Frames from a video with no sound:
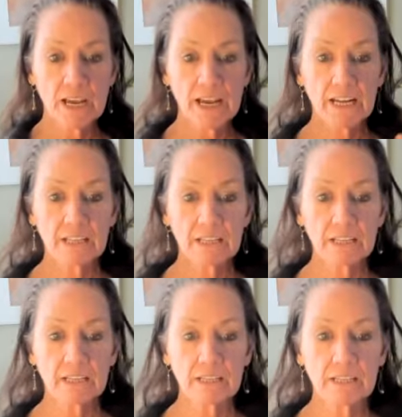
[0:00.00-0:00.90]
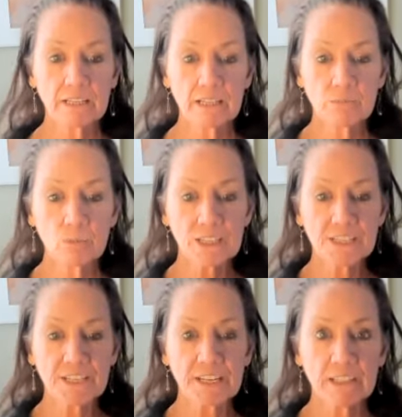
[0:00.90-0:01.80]
And then
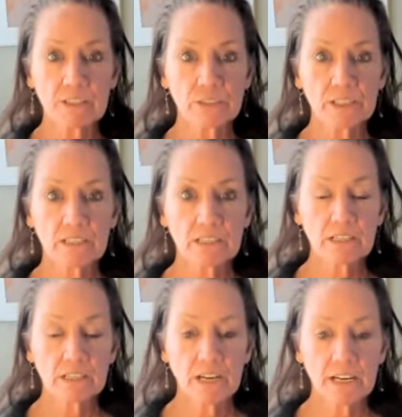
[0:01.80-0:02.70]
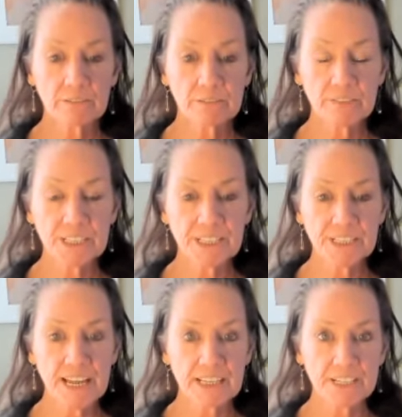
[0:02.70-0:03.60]
once again, you can kind of
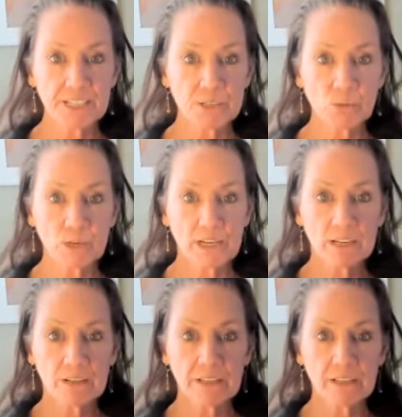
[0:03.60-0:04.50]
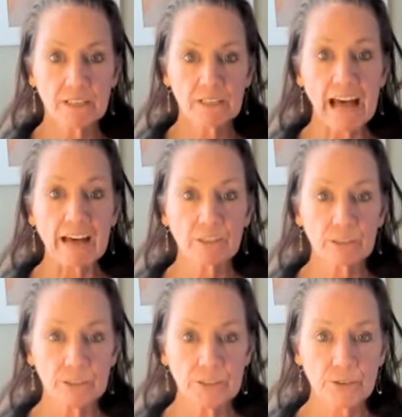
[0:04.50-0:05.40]
sense where the
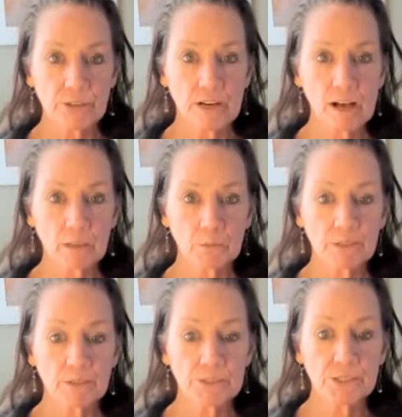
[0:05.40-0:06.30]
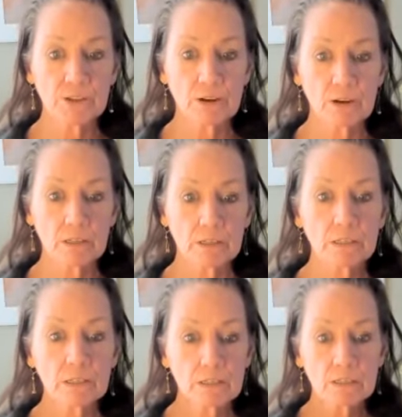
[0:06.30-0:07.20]
clavicles or the collarbones are
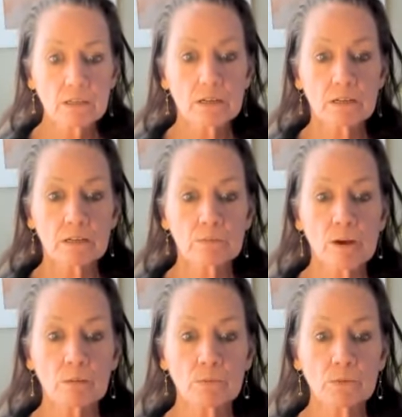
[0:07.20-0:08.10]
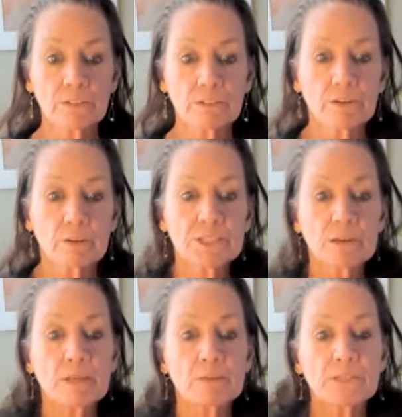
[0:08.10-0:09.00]
moving from.
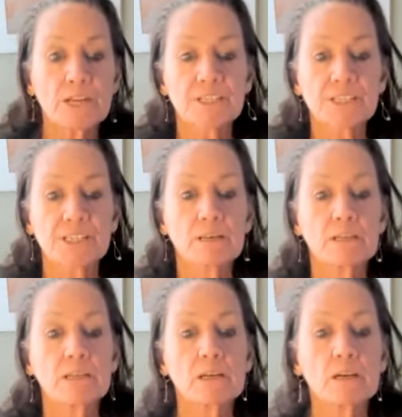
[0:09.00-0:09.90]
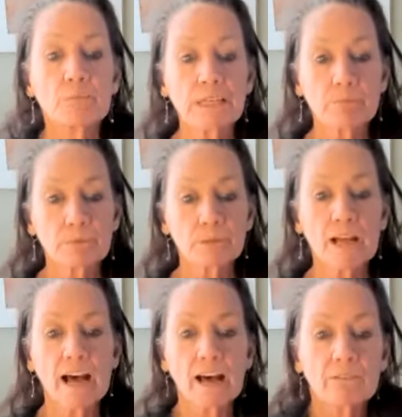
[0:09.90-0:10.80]
Sometimes I'll see people
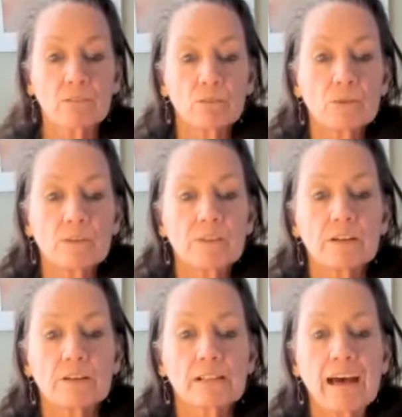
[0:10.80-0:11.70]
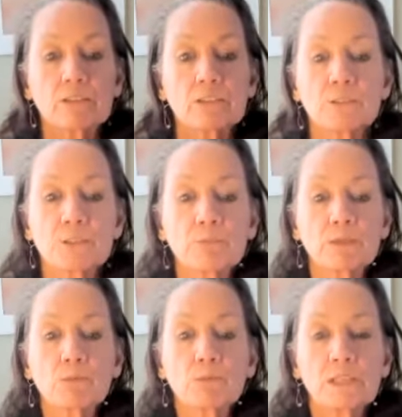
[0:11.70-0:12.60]
have their clavicles will be
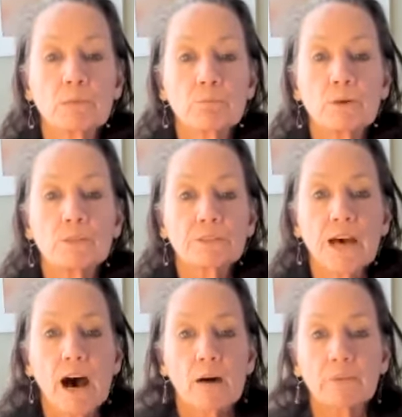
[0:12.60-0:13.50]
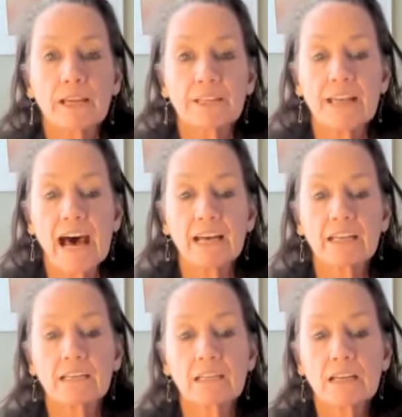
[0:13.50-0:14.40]
really pulled up like
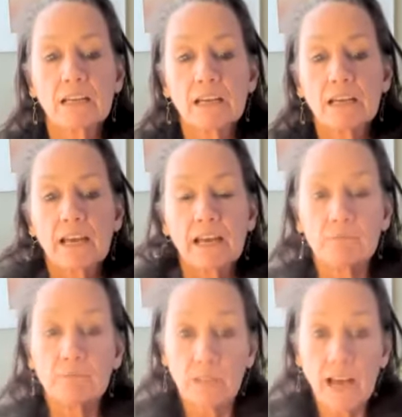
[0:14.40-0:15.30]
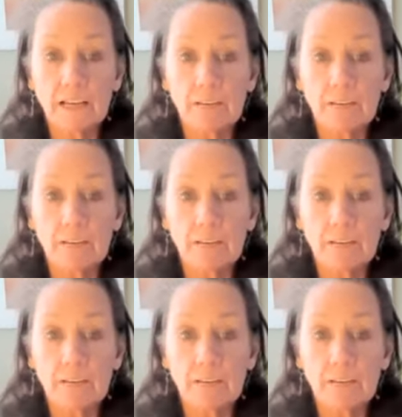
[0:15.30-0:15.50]
that, and kind